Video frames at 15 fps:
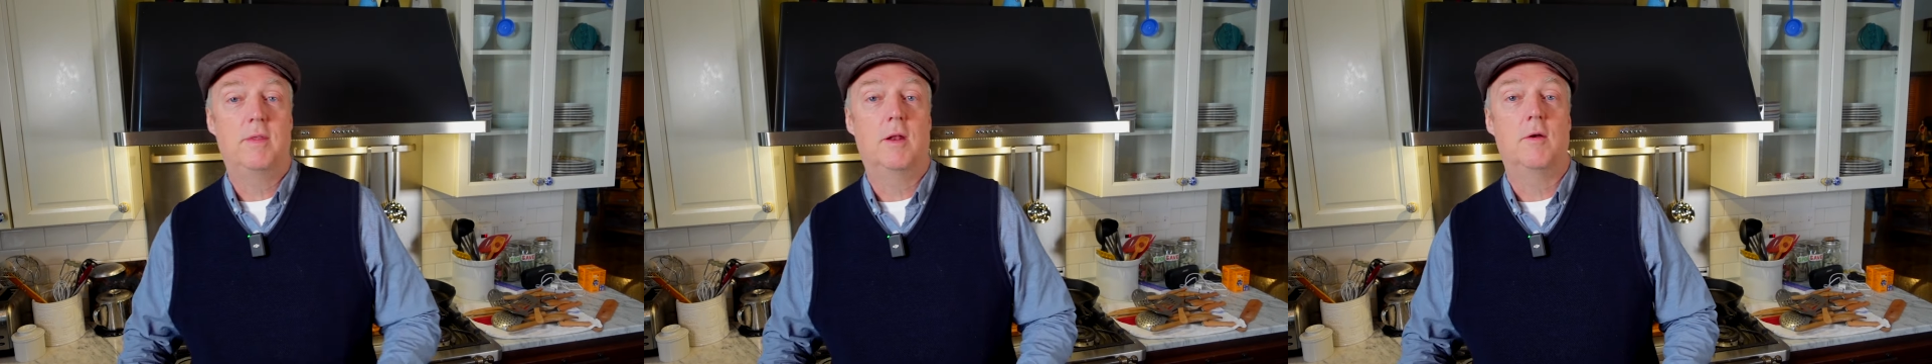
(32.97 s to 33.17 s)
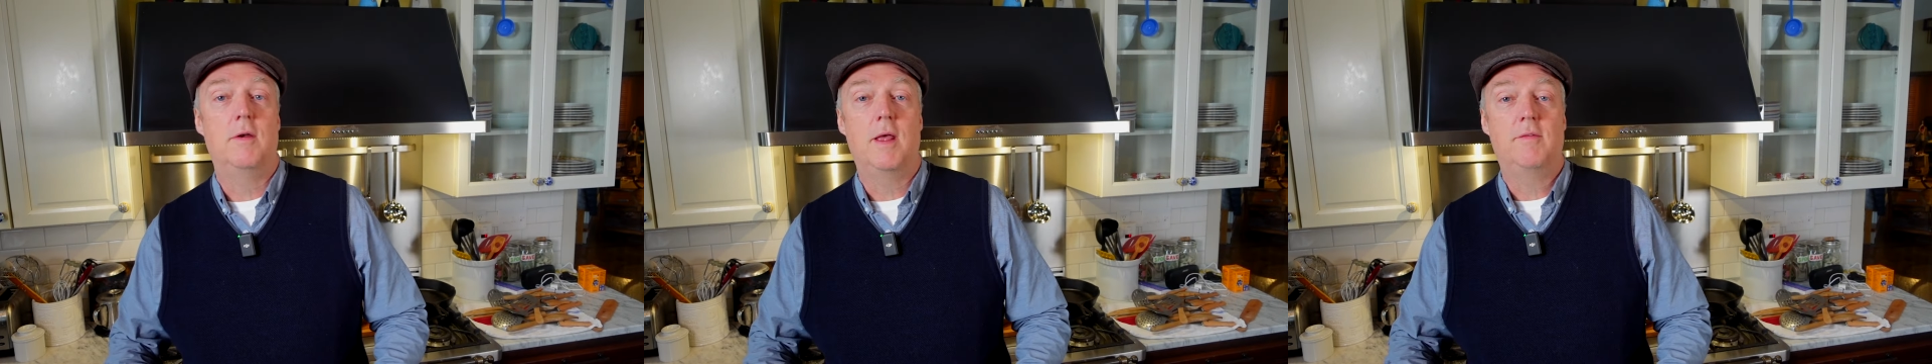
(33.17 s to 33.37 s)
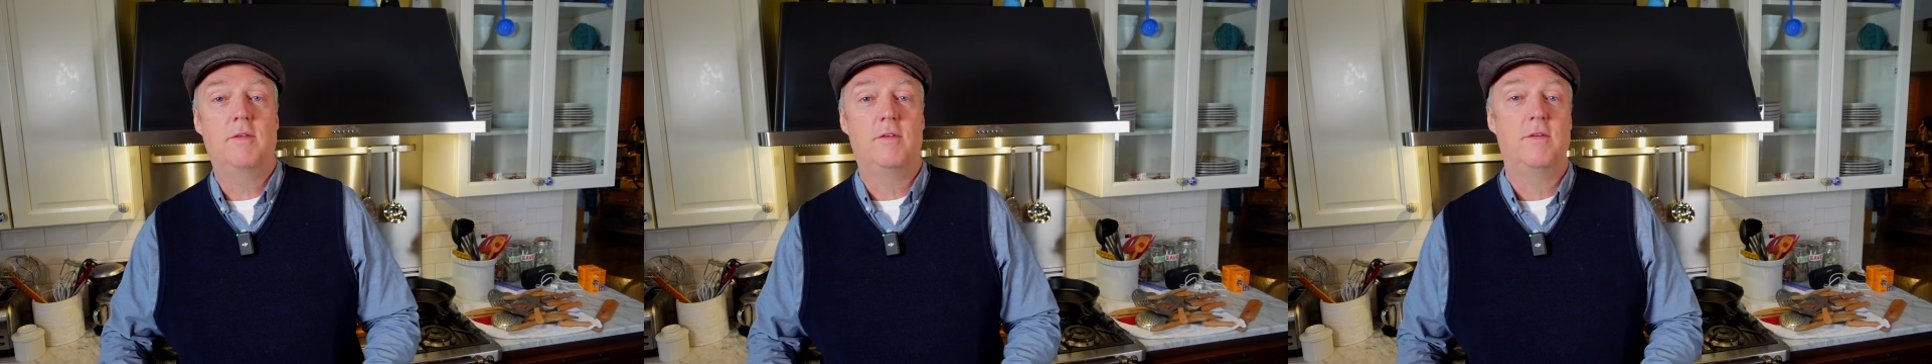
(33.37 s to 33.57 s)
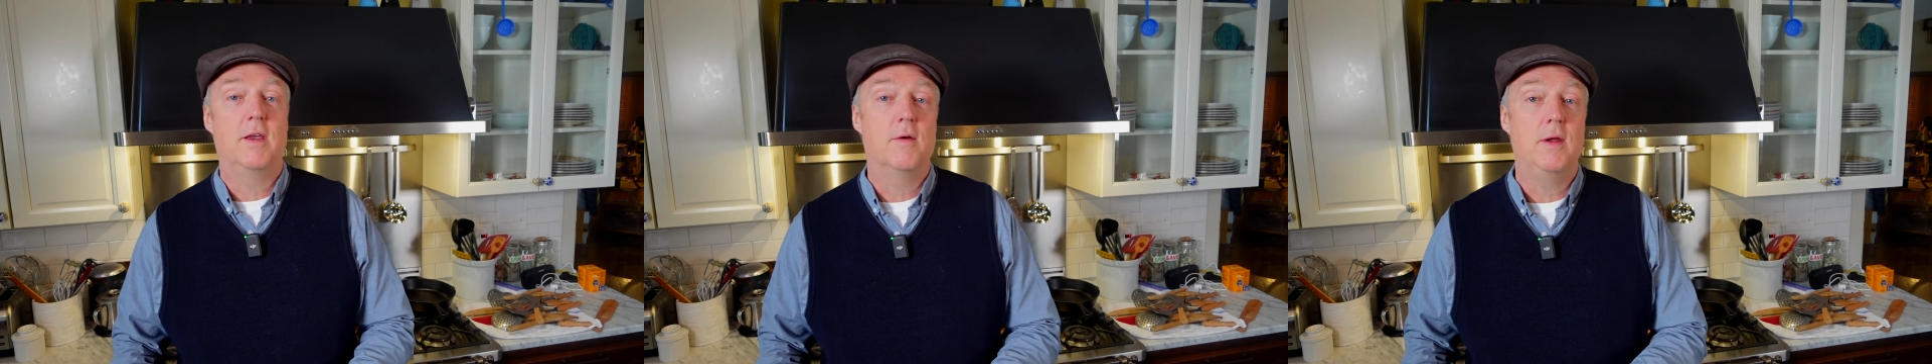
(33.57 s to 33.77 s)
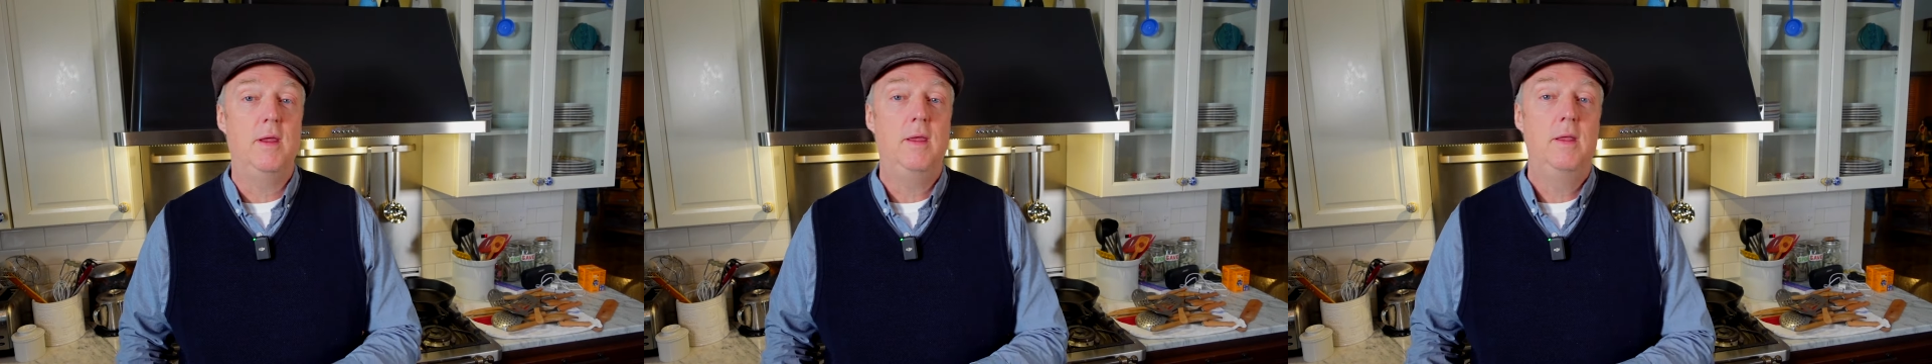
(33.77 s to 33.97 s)
that are
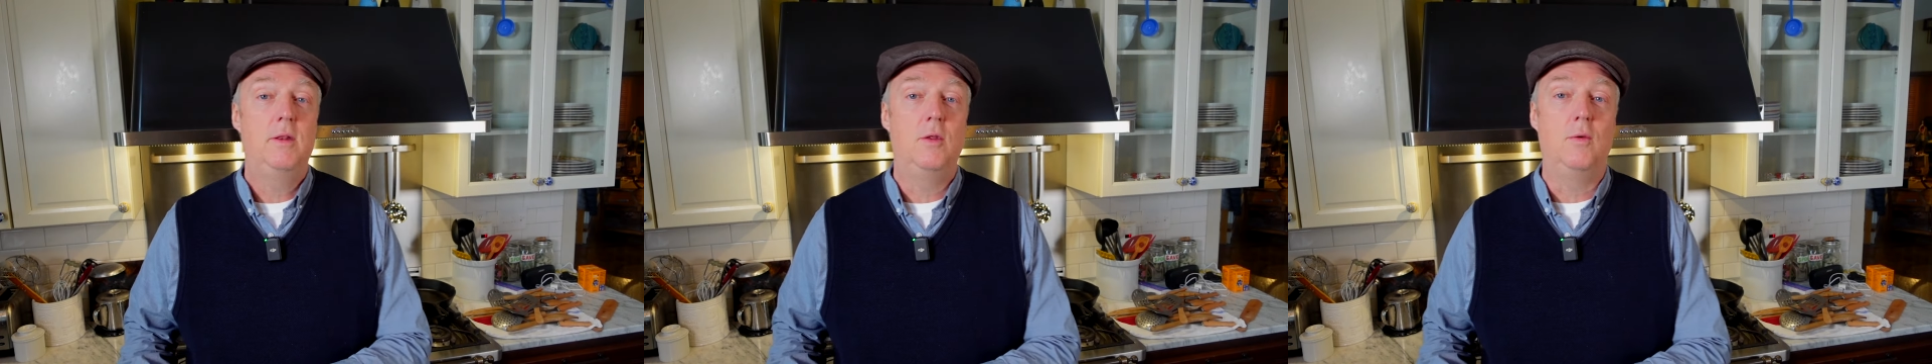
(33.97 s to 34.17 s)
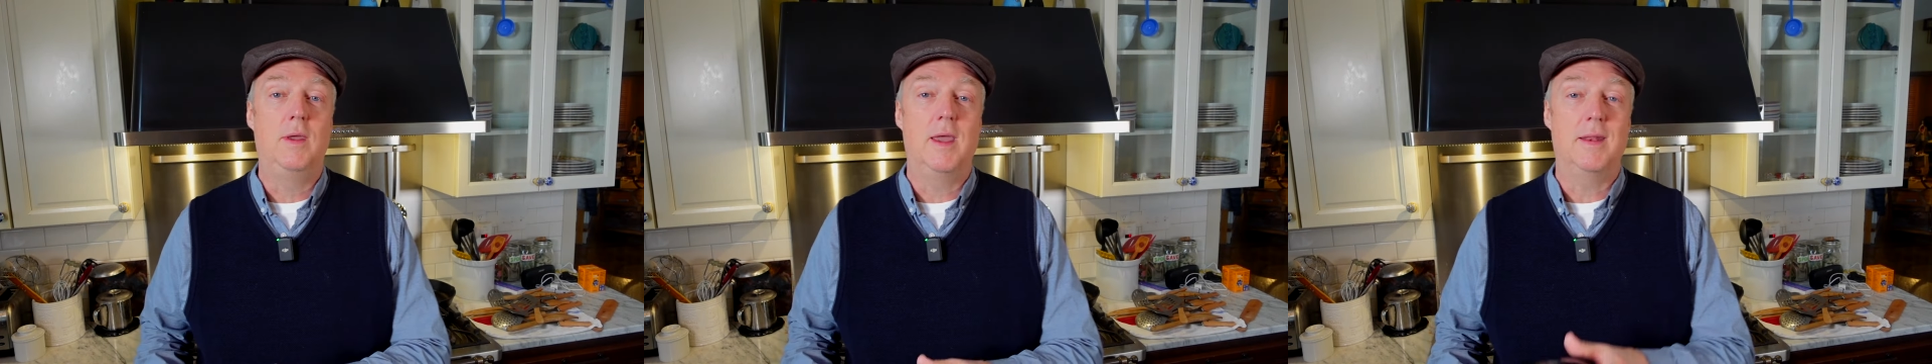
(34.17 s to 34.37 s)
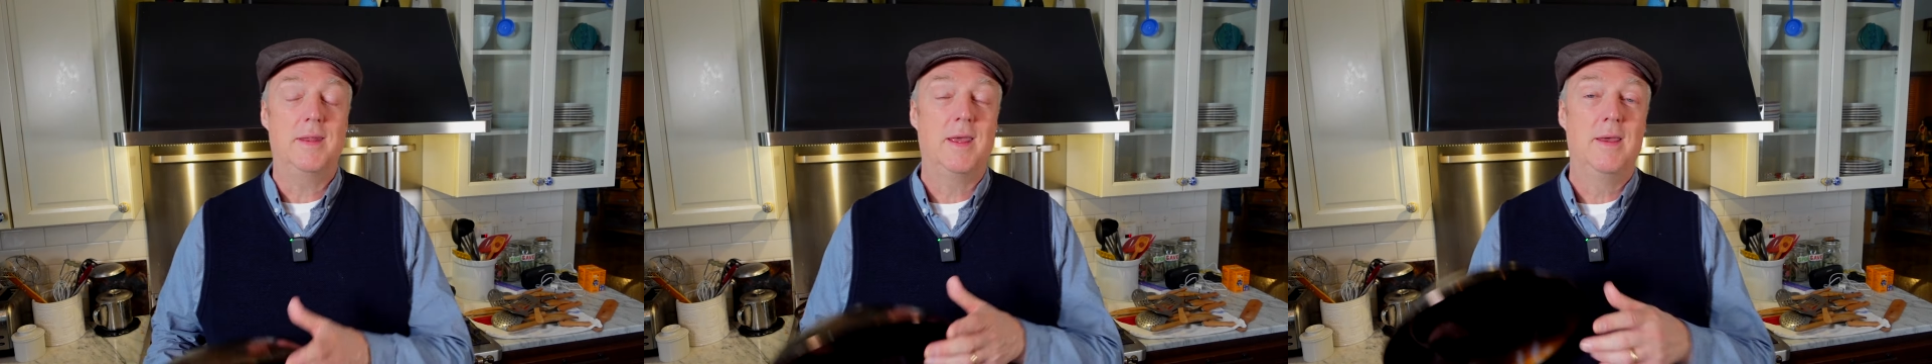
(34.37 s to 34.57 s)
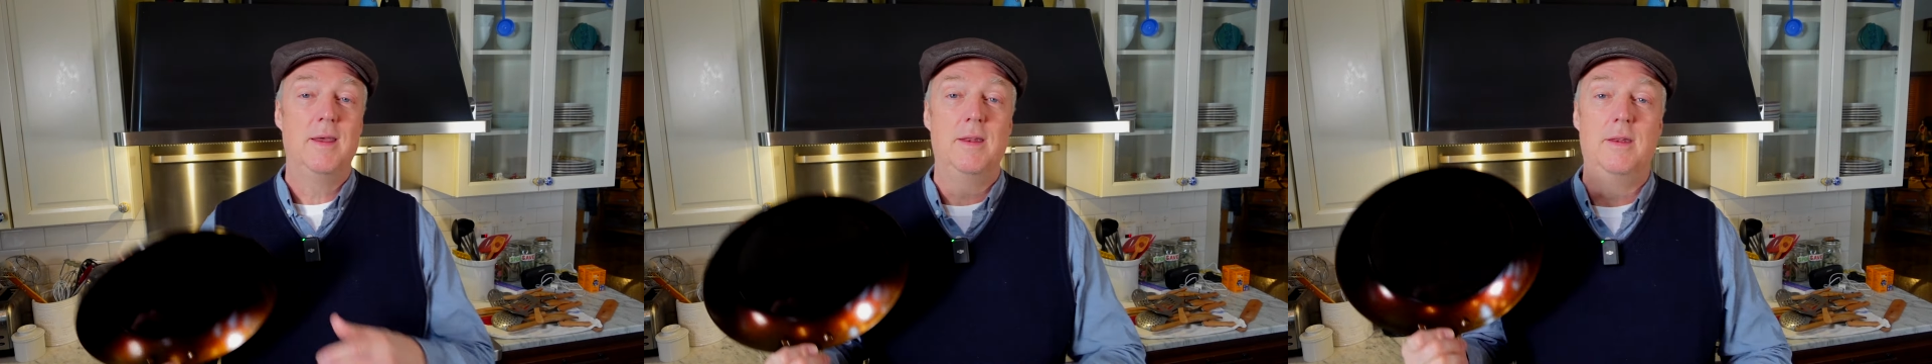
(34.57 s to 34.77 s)
necessary to get